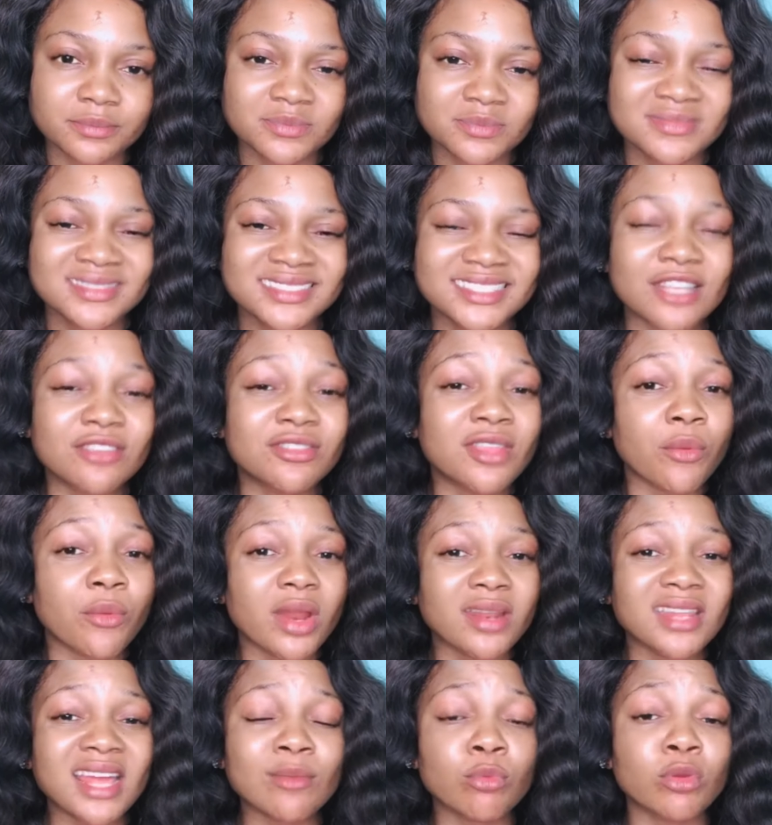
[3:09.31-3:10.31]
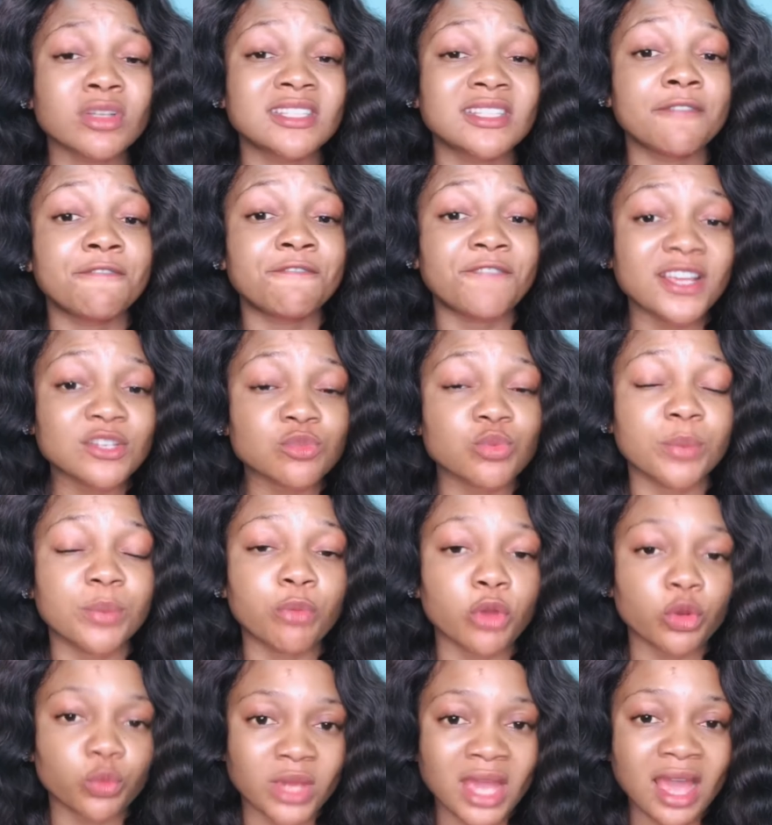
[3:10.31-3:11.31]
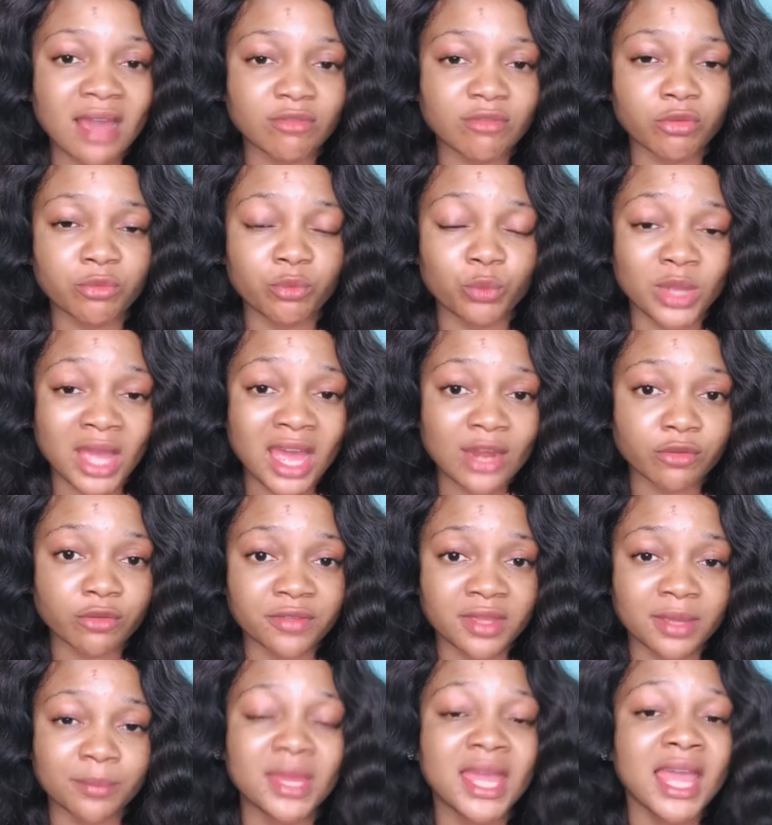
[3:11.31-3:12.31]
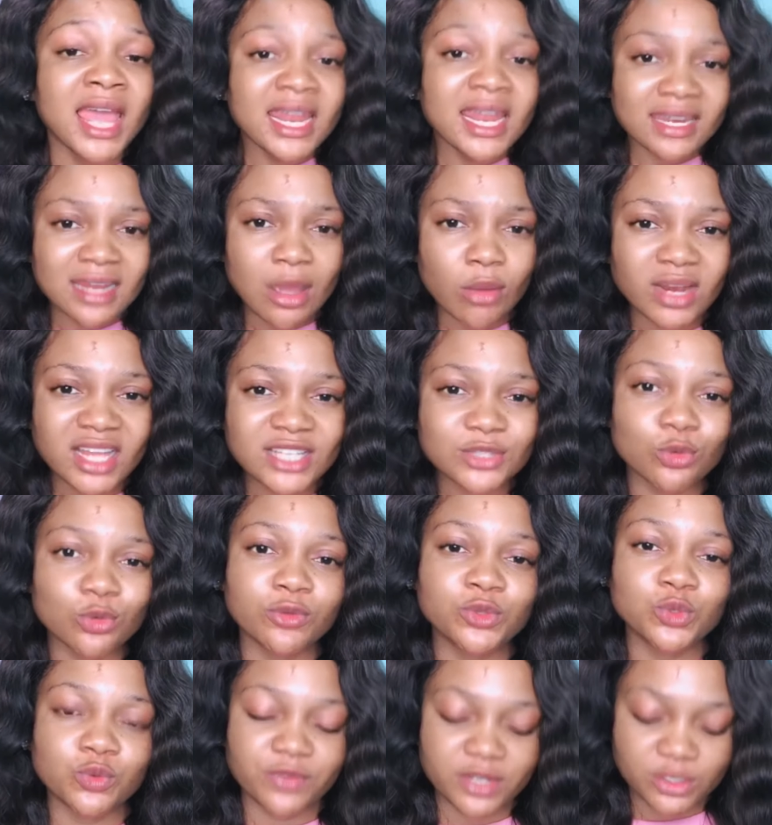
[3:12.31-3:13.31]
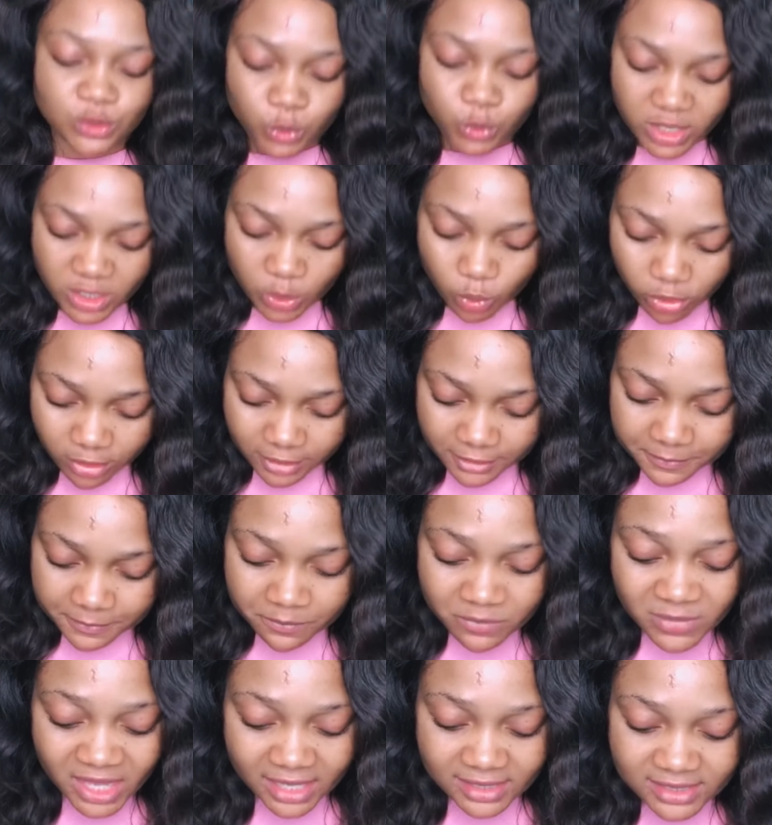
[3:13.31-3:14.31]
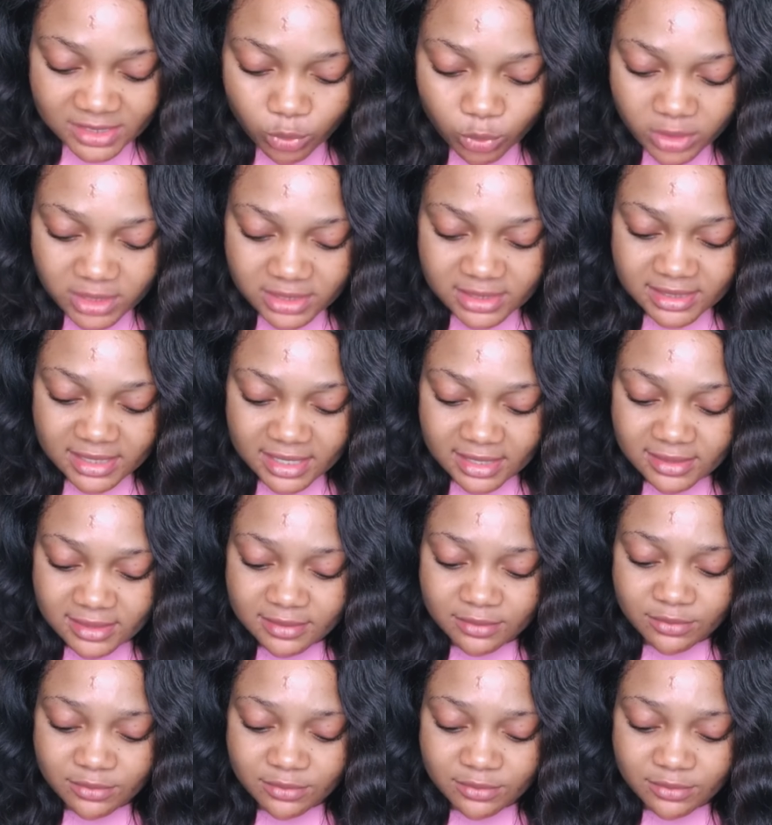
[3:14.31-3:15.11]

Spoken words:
That was the first report we had of him. Now let's go to verse 21 and see what it says.